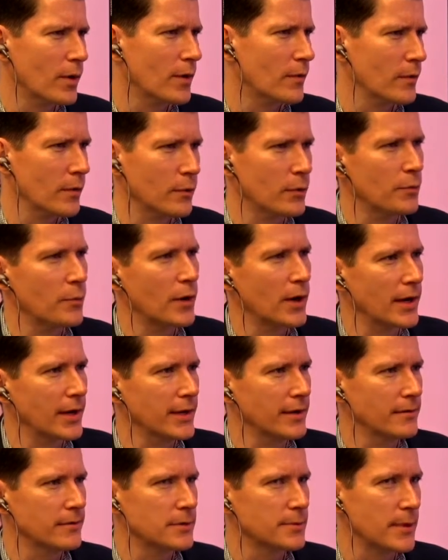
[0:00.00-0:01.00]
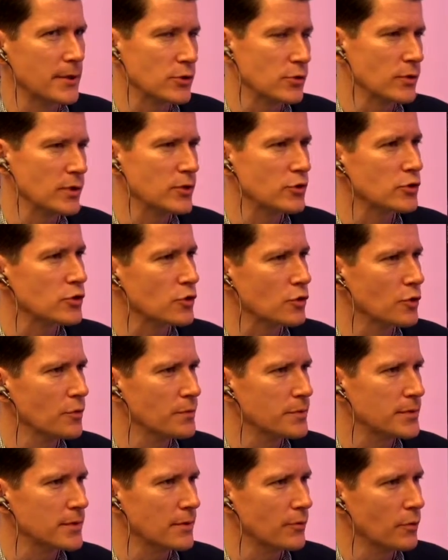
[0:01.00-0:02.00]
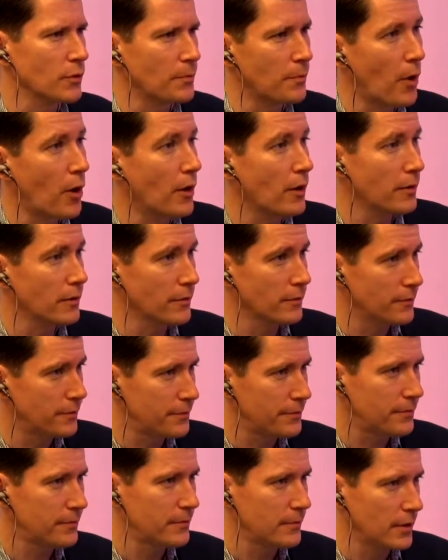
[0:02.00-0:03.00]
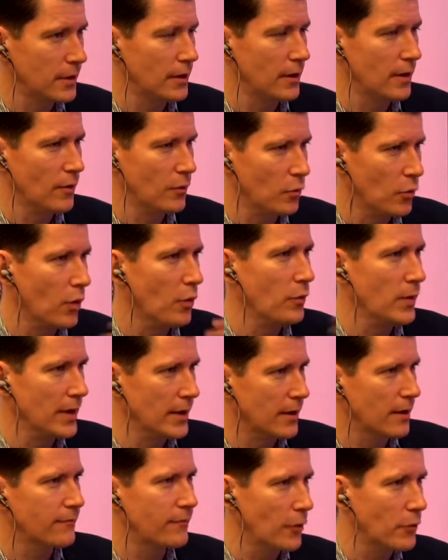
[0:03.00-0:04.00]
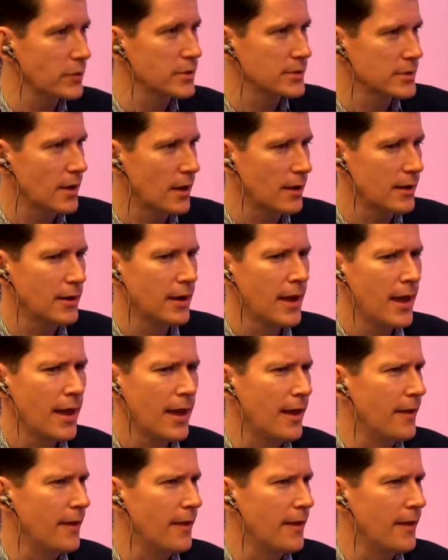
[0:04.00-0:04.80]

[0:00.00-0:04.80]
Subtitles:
where we would bring in special interest groups that were part of what we focused on.